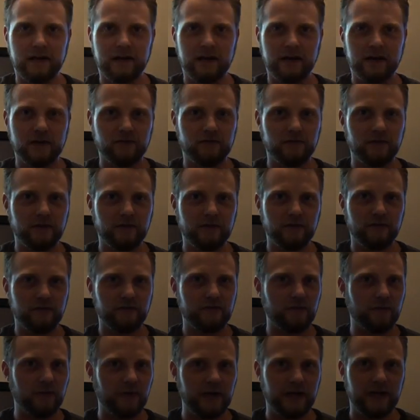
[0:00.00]

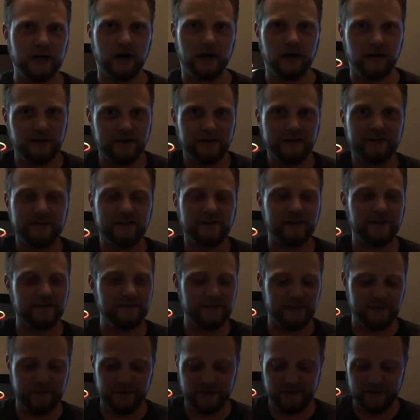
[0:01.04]
$120 or
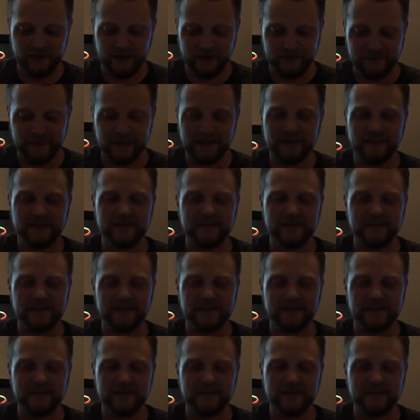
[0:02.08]
something with shipping.